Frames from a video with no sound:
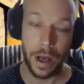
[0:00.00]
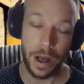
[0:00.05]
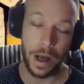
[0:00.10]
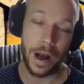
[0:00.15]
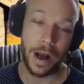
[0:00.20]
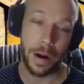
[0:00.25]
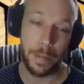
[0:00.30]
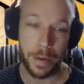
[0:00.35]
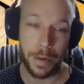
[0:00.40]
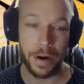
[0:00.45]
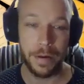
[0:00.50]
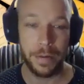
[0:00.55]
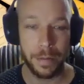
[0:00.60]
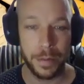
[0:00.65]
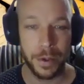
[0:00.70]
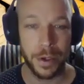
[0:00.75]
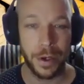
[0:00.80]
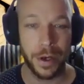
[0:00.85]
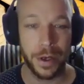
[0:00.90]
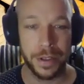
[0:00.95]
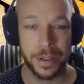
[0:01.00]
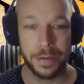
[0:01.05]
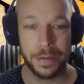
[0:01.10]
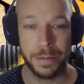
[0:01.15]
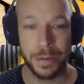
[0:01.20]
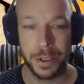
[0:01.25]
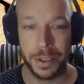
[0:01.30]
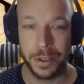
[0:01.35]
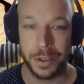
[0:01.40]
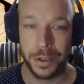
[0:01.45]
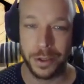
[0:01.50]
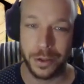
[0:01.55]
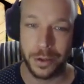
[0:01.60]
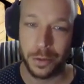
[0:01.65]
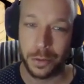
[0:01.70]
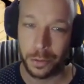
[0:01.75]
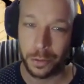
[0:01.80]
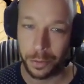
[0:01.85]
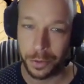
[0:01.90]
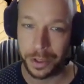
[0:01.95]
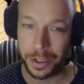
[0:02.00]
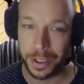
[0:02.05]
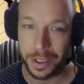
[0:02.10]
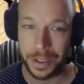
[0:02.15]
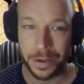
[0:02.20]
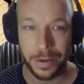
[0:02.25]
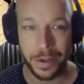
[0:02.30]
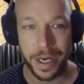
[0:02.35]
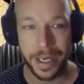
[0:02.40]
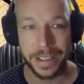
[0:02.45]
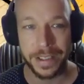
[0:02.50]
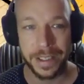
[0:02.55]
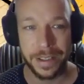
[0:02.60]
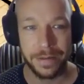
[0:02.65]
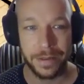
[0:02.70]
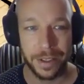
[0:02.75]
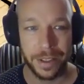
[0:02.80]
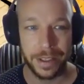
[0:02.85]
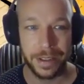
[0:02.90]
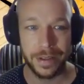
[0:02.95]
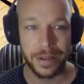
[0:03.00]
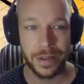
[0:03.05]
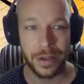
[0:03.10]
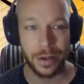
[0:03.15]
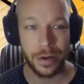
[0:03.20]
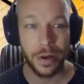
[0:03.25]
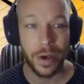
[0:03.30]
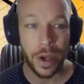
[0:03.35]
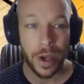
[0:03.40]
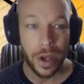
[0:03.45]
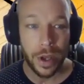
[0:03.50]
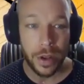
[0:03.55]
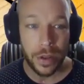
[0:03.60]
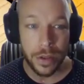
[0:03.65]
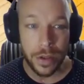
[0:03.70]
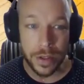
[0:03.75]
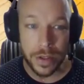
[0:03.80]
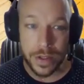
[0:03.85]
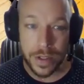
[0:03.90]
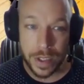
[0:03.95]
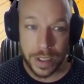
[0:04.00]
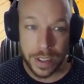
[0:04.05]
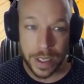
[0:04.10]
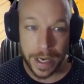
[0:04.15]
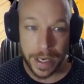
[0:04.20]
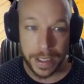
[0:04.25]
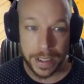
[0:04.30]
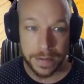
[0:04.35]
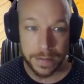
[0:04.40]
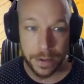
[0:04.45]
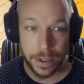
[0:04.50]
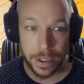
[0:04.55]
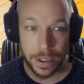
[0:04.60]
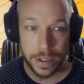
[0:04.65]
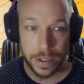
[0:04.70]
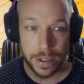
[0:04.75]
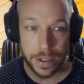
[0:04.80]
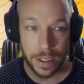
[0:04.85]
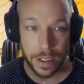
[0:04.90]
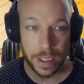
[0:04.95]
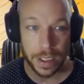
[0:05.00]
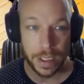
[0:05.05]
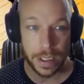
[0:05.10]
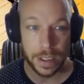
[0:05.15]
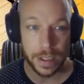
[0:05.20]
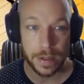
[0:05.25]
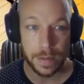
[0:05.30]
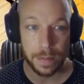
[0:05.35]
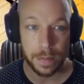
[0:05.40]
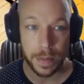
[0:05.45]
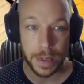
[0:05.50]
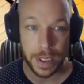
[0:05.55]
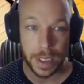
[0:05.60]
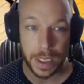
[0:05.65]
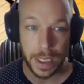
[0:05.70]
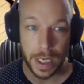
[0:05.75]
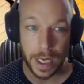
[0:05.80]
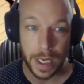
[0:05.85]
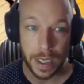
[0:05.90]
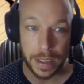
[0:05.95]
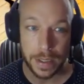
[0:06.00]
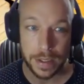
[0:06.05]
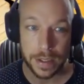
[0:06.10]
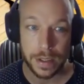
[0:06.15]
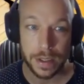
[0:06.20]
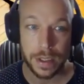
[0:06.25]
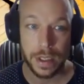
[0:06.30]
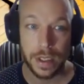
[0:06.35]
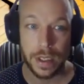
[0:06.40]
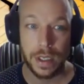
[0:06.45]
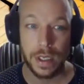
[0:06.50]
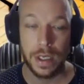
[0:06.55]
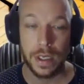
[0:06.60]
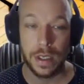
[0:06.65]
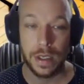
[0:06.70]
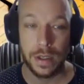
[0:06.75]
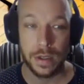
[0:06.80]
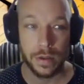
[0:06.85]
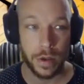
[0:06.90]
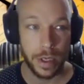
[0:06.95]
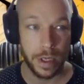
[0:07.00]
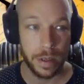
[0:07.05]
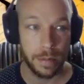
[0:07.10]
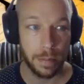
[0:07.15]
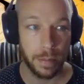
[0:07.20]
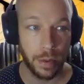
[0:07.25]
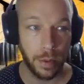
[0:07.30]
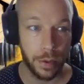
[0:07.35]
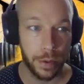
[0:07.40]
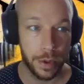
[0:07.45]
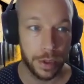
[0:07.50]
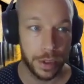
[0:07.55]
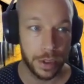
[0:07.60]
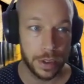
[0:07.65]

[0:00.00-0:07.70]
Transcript: above and beyond it being just cool with the interactivity. So the syntax for this is px. So I imported,